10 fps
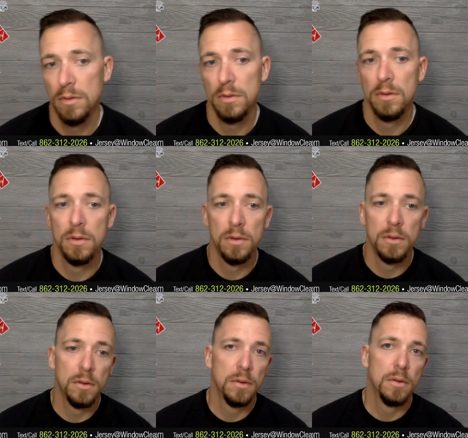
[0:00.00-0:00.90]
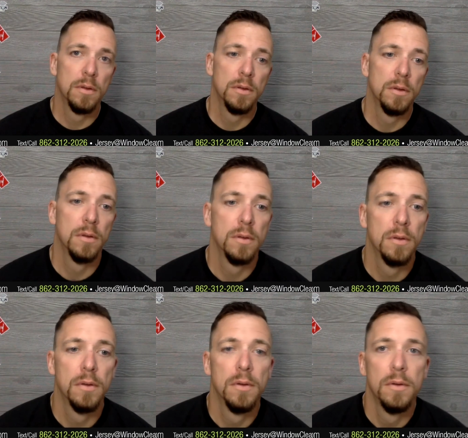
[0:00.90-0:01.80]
Nobody speaks.